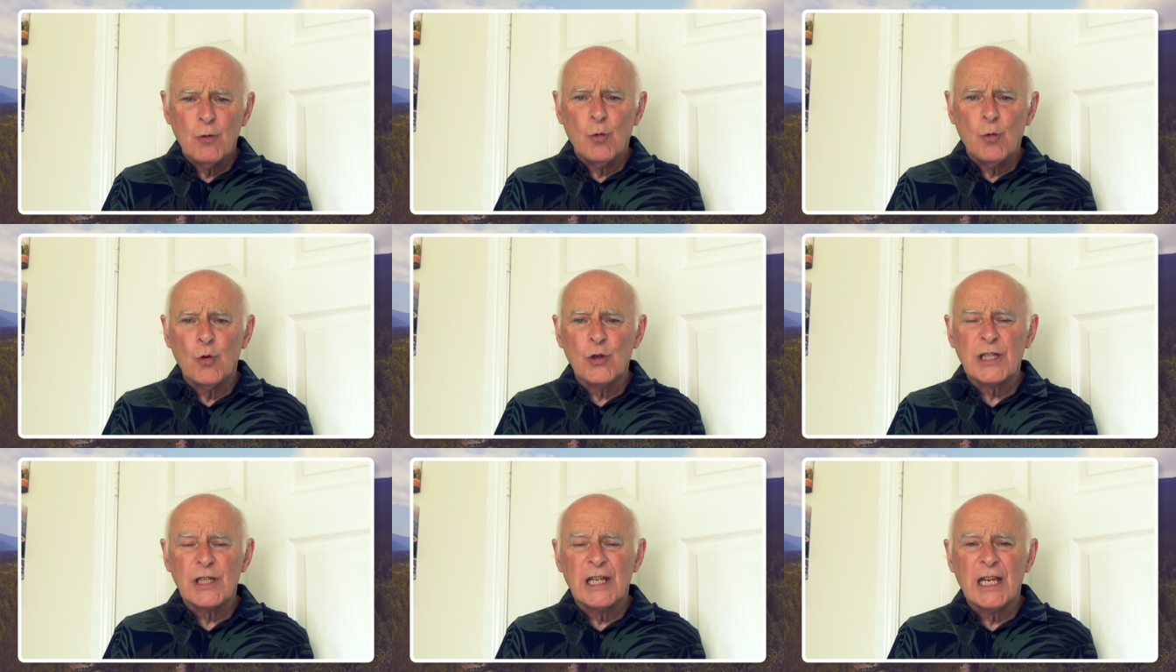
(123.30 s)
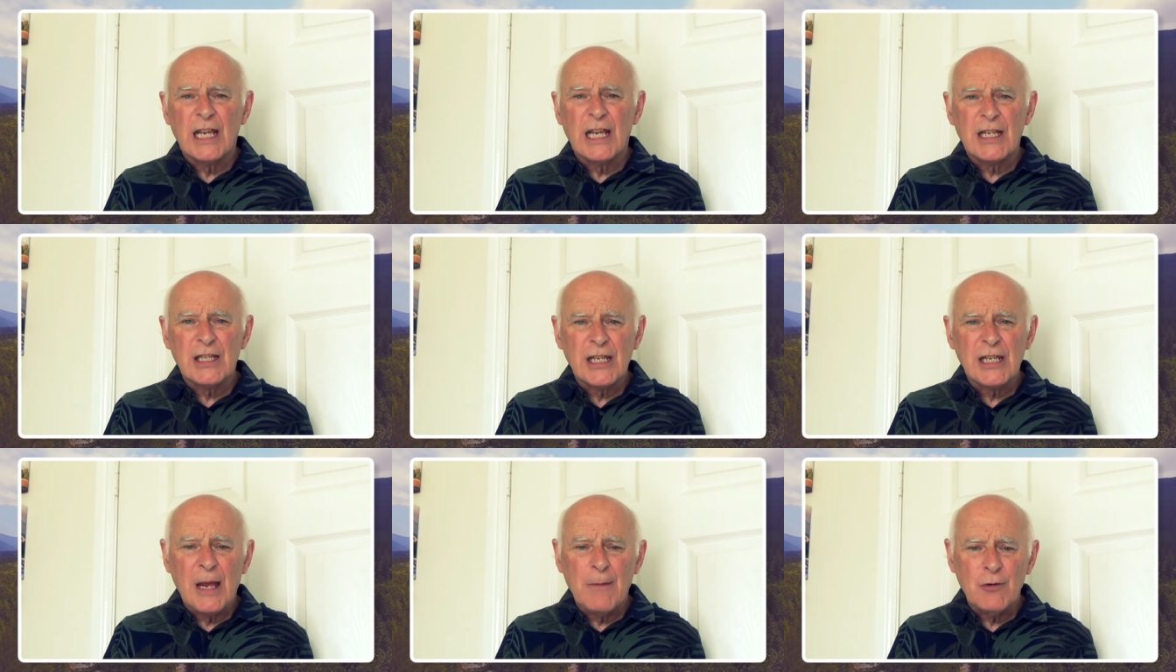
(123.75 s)
was an
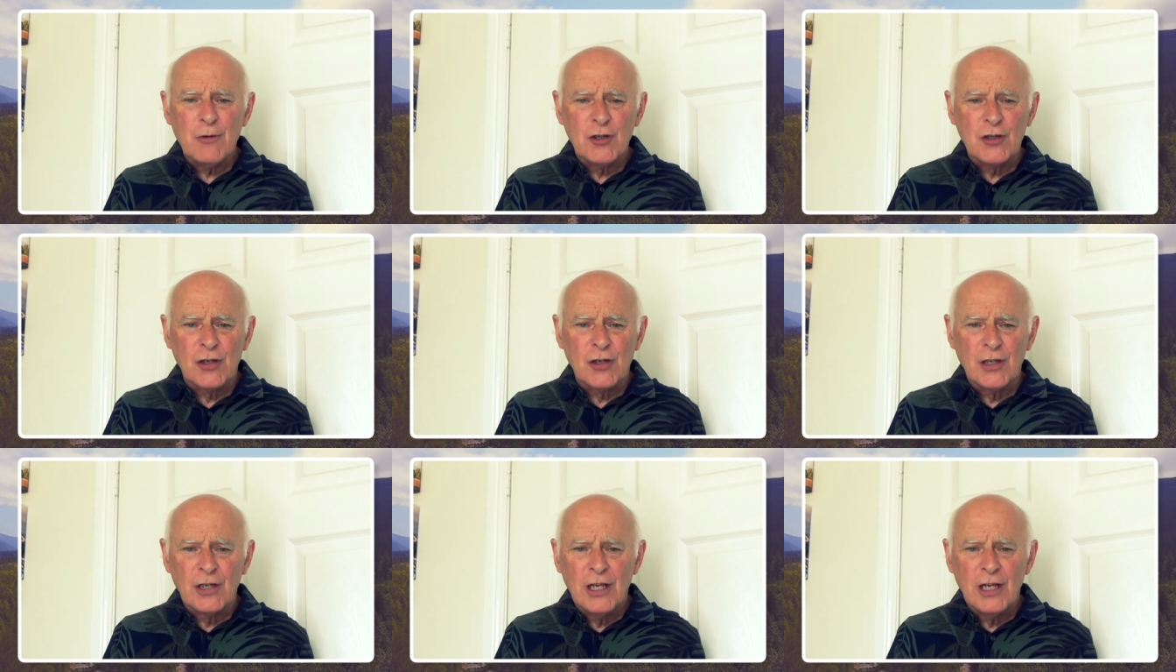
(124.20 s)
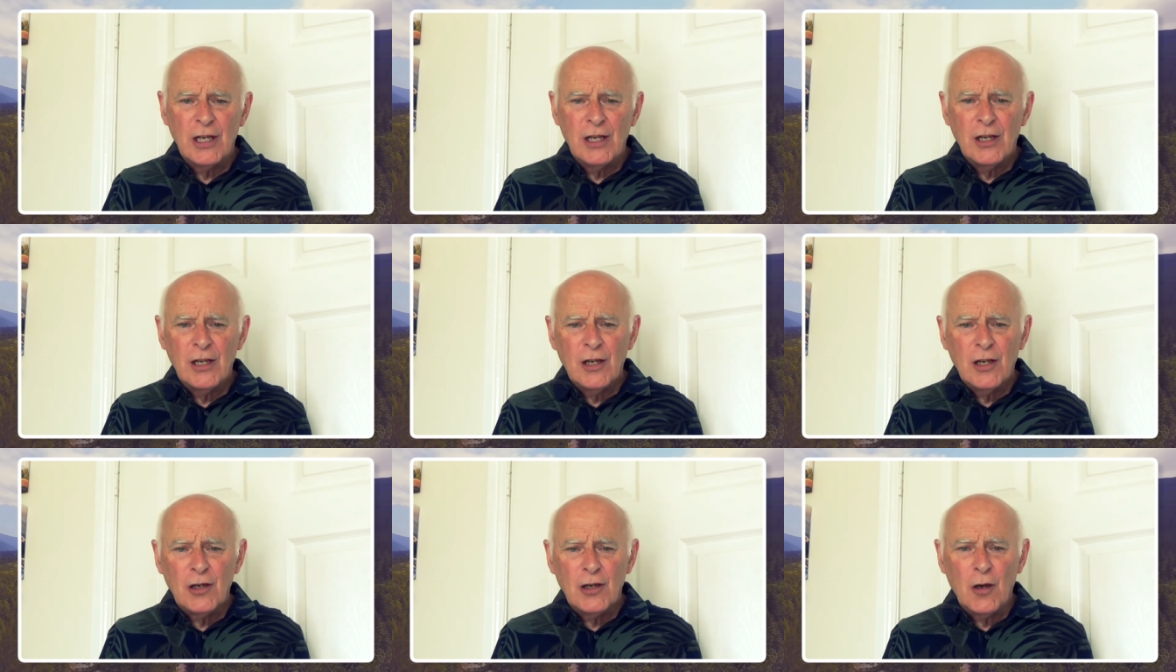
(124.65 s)
exception,
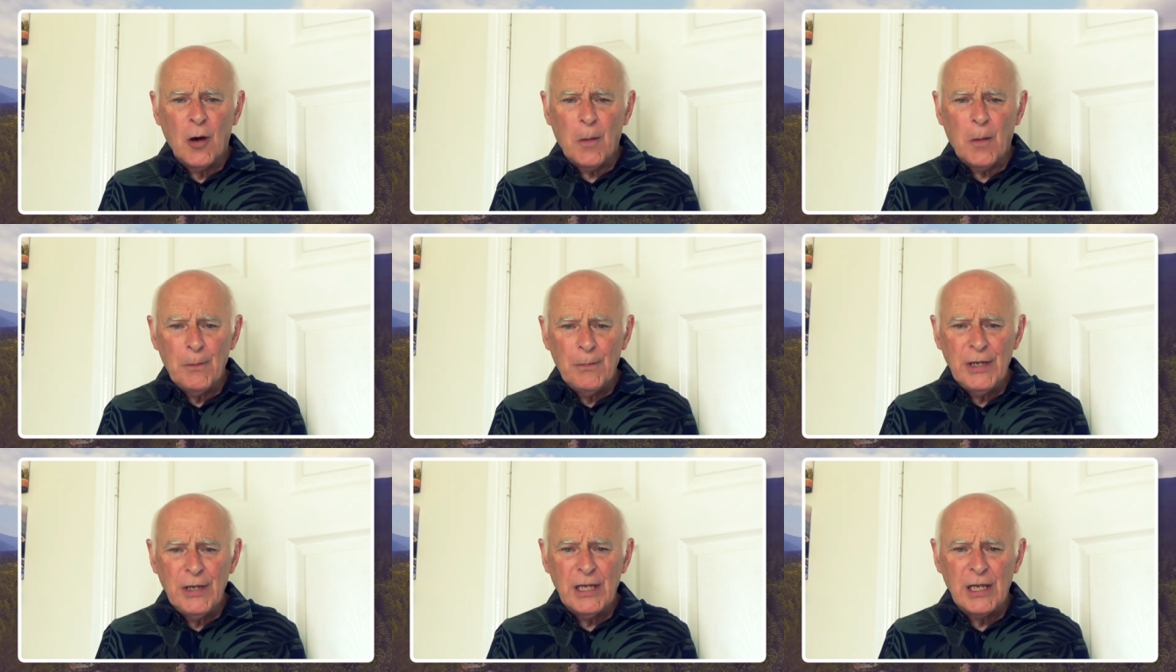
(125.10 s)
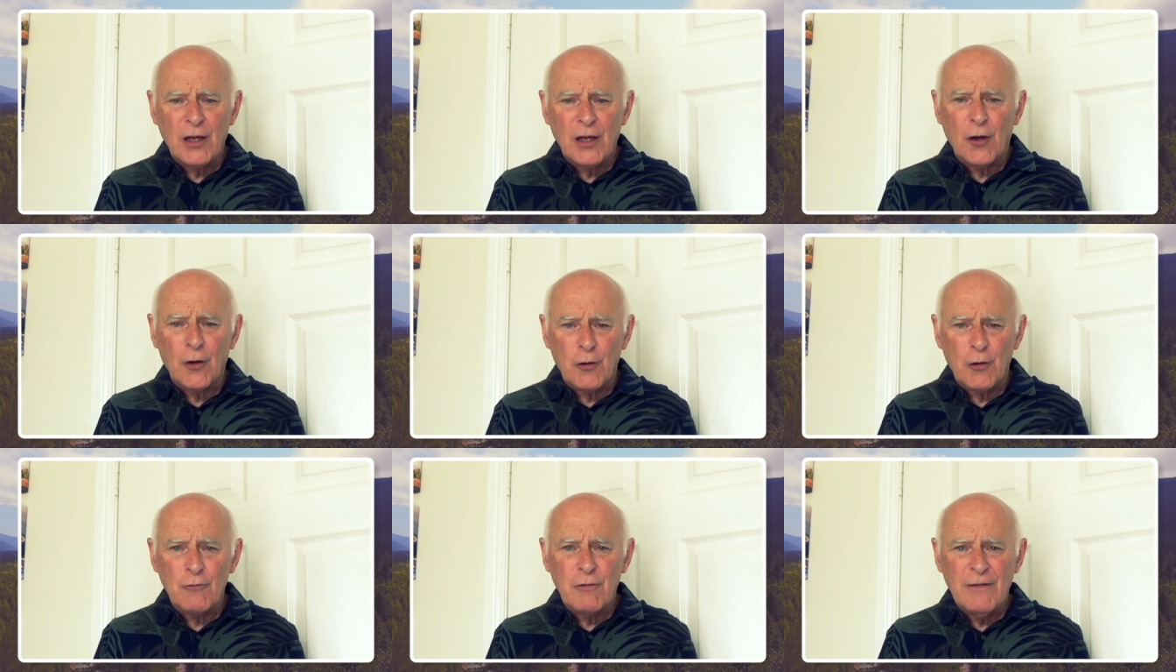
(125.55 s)
not being
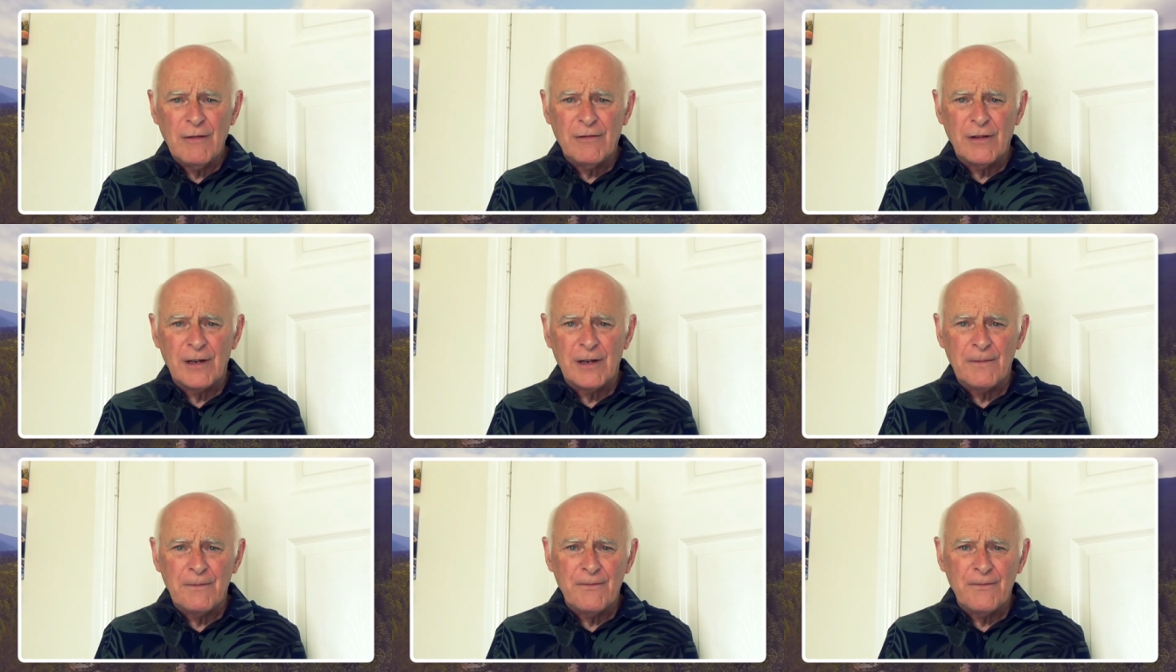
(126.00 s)
on a river.